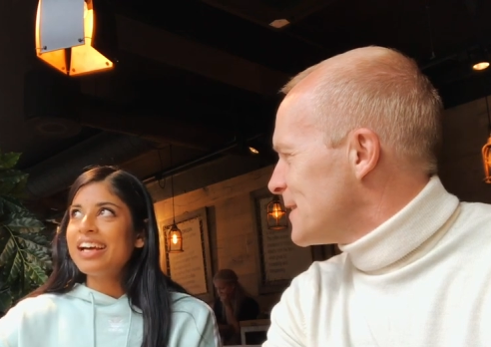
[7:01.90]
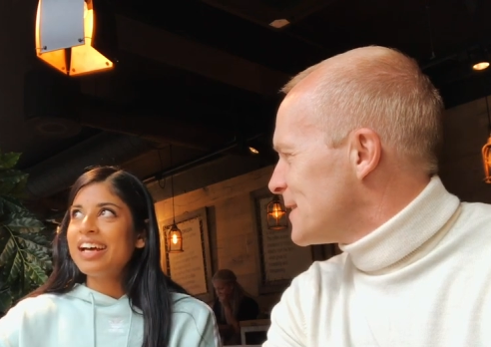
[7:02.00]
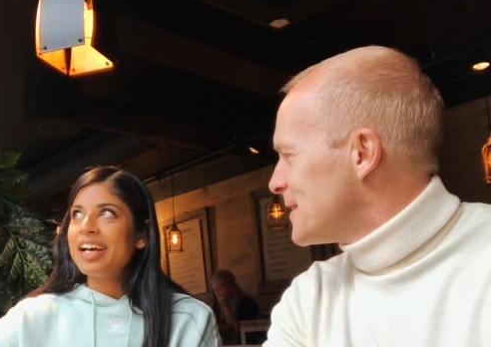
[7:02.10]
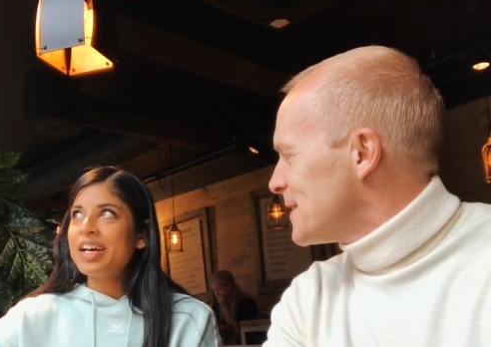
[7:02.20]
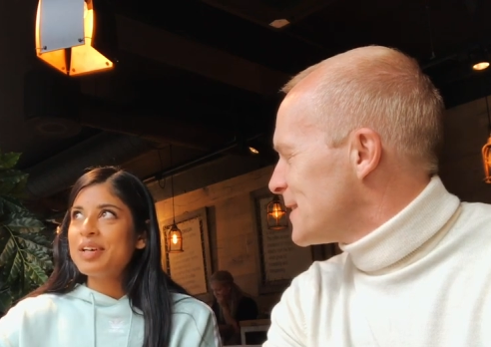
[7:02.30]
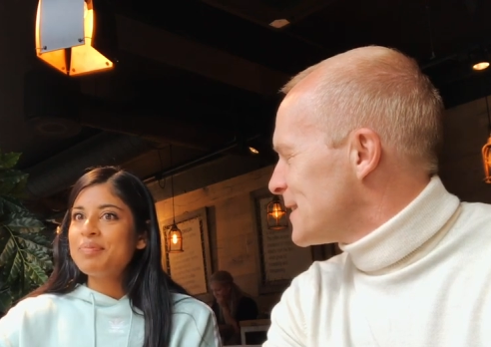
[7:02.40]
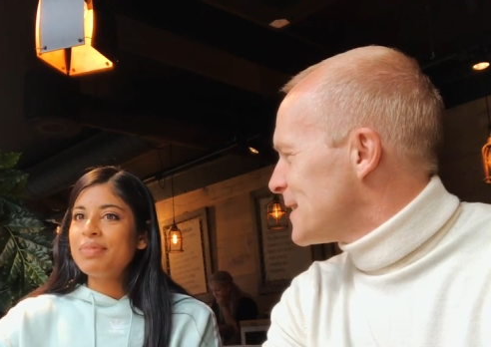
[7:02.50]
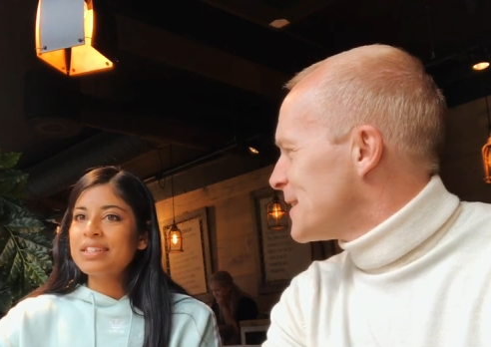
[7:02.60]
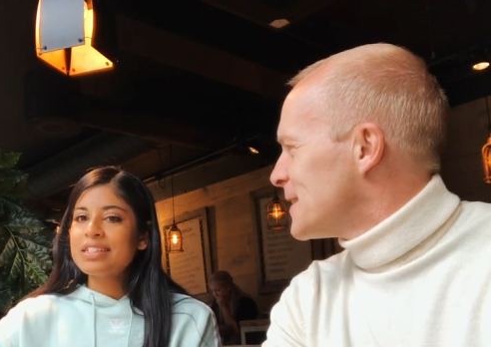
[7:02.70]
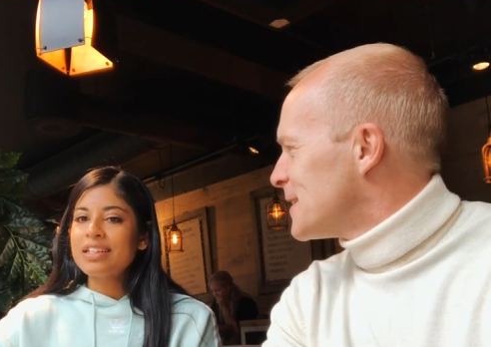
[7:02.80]
Speaker 1: Uh,
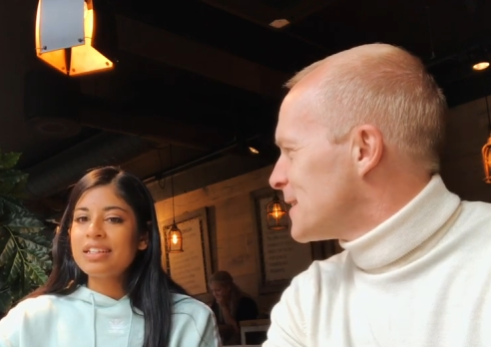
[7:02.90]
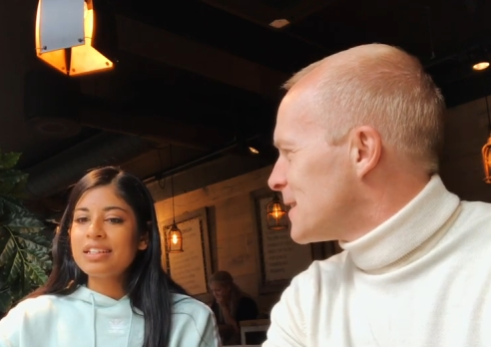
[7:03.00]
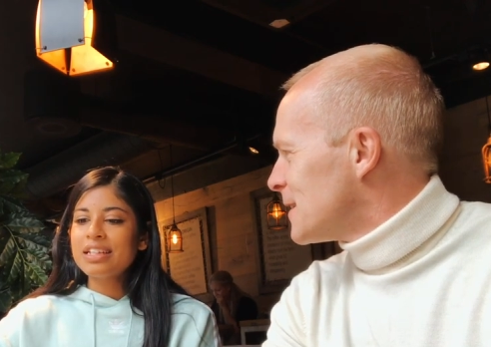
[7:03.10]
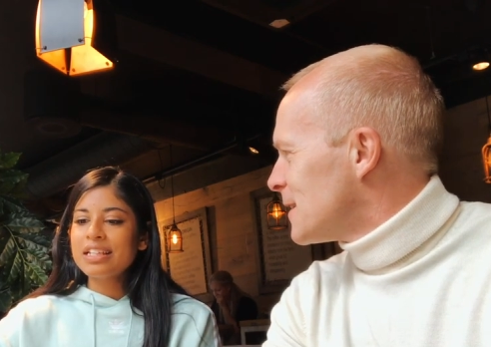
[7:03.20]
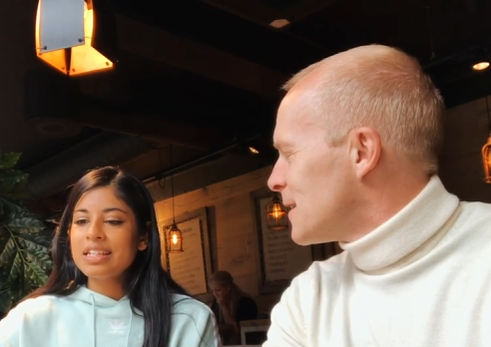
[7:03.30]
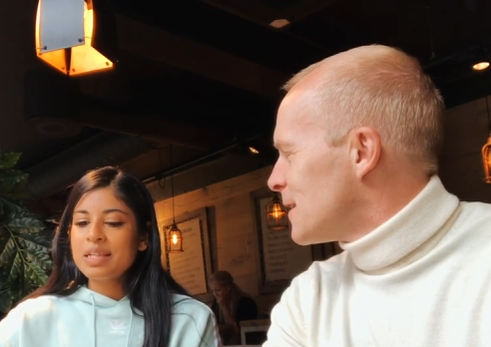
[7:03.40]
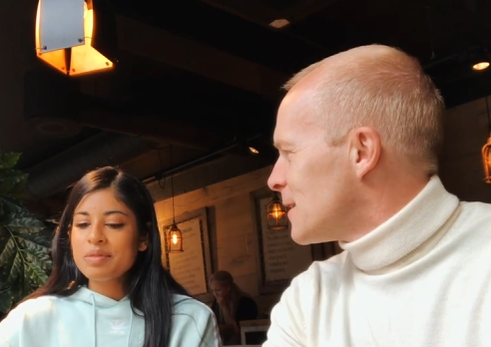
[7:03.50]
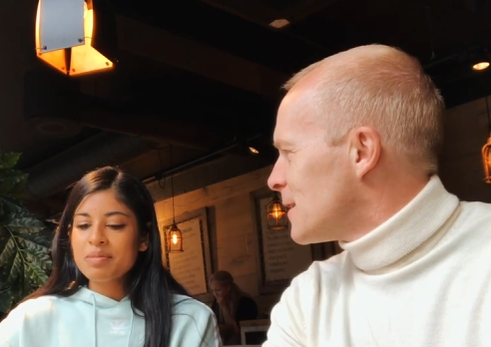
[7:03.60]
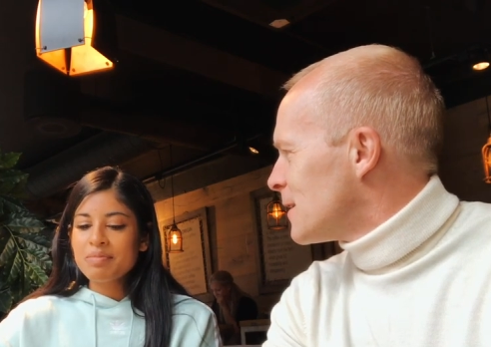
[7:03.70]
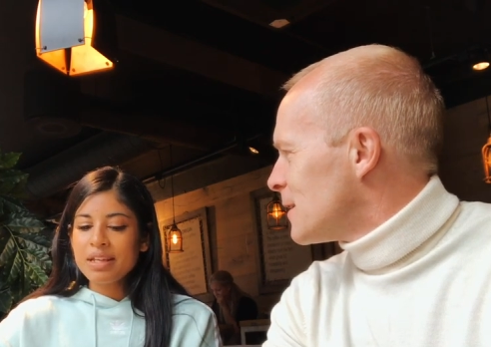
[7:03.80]
but that
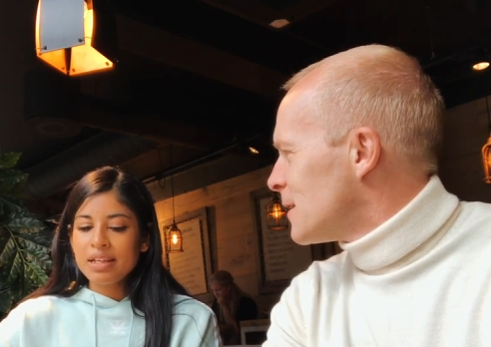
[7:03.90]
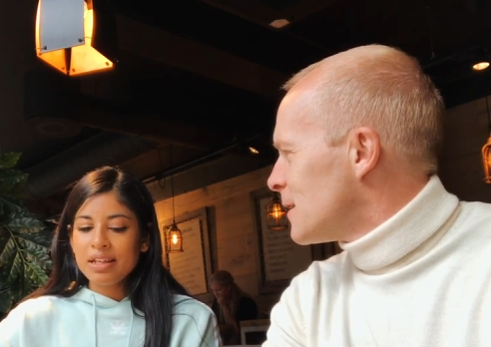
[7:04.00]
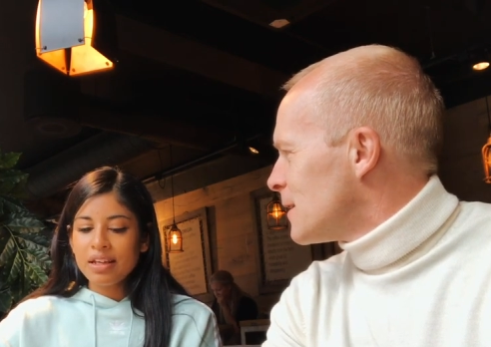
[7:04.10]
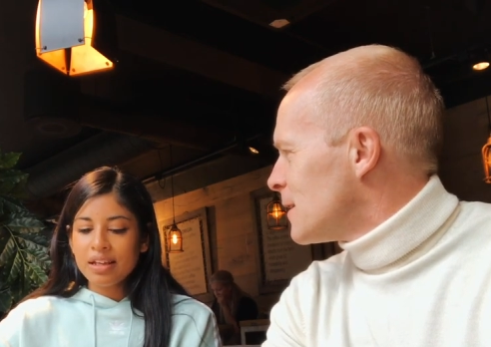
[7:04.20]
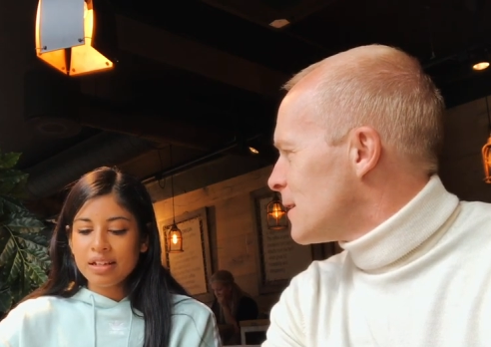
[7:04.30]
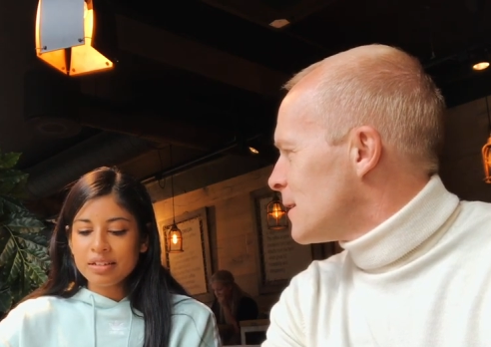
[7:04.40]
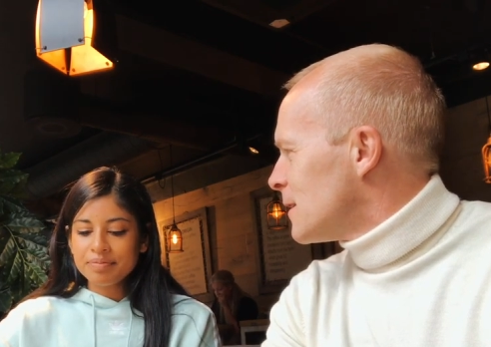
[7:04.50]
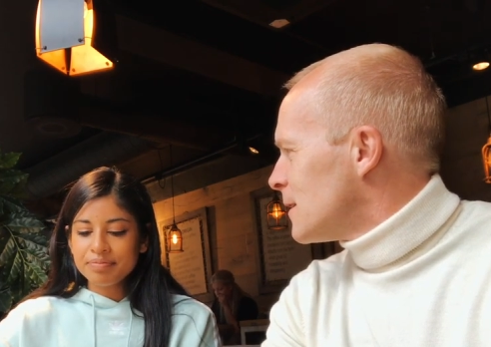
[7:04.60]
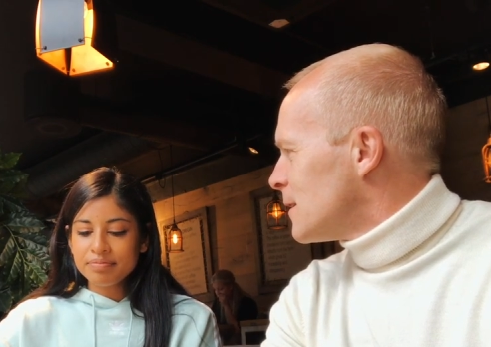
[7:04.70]
keeps me. Um,